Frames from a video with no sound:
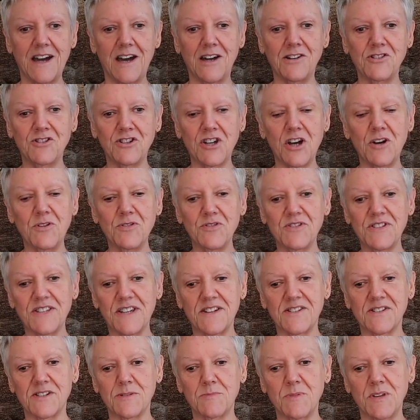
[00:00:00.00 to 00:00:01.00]
And Joe
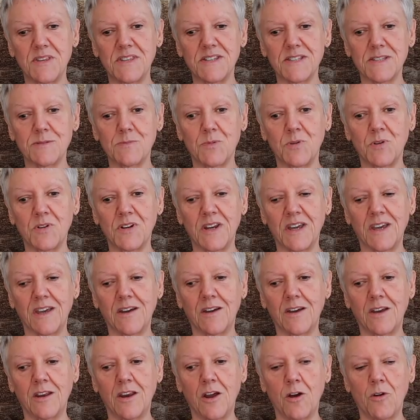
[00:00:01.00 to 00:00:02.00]
said to me this
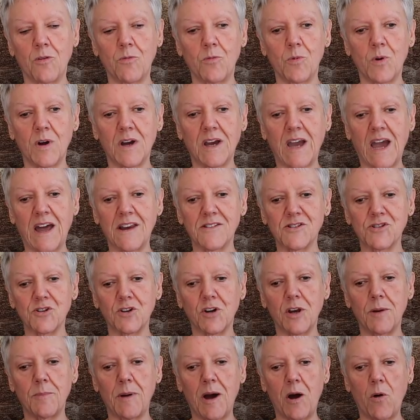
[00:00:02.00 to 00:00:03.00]
morning, you know, kind of
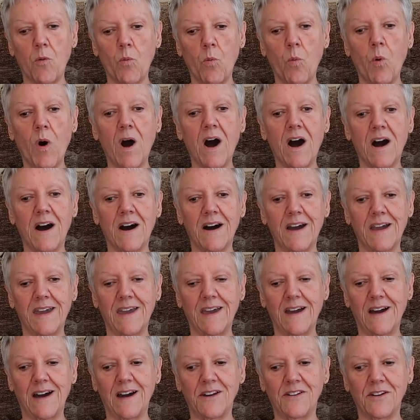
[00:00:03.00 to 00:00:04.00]
talking about why
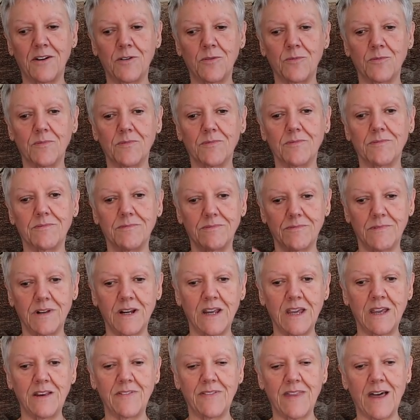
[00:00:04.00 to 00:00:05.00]
I don't
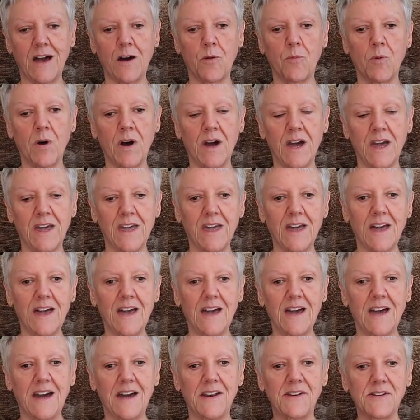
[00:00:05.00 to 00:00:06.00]
lean that way.
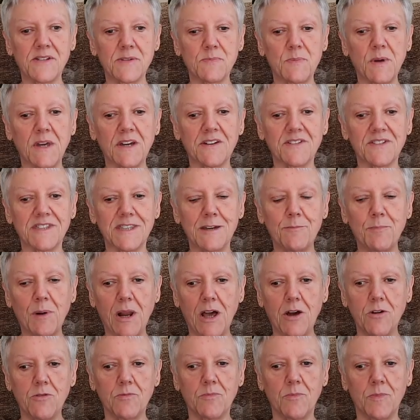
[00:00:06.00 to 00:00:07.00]
And it's because they
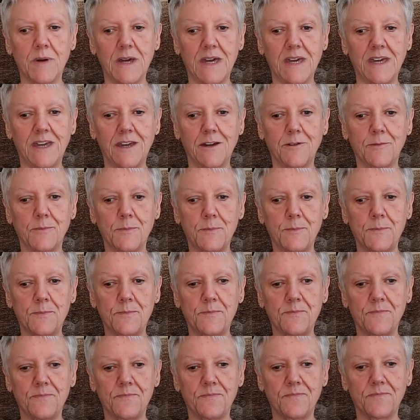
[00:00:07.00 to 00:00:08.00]
bloat me,
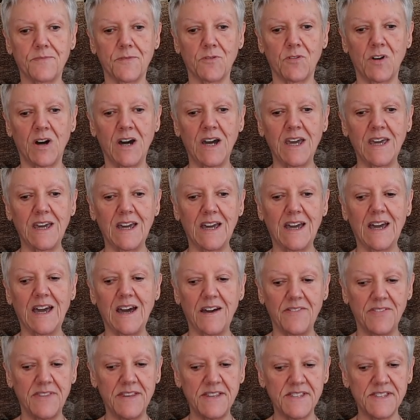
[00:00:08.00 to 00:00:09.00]
right?
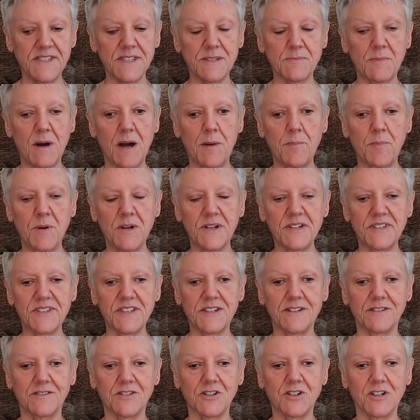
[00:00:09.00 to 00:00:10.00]
This is my
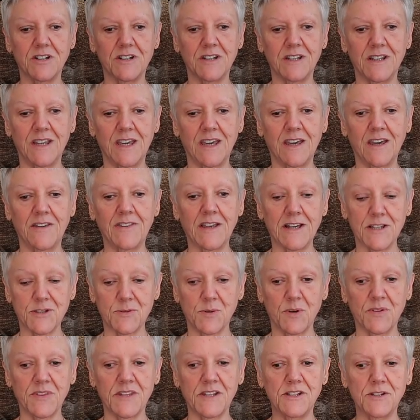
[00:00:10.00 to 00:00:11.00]
personal journey. That's
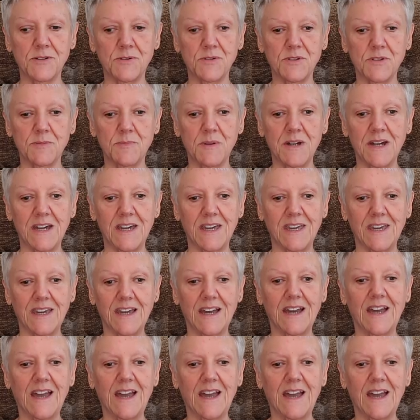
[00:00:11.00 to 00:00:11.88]
what they do to me.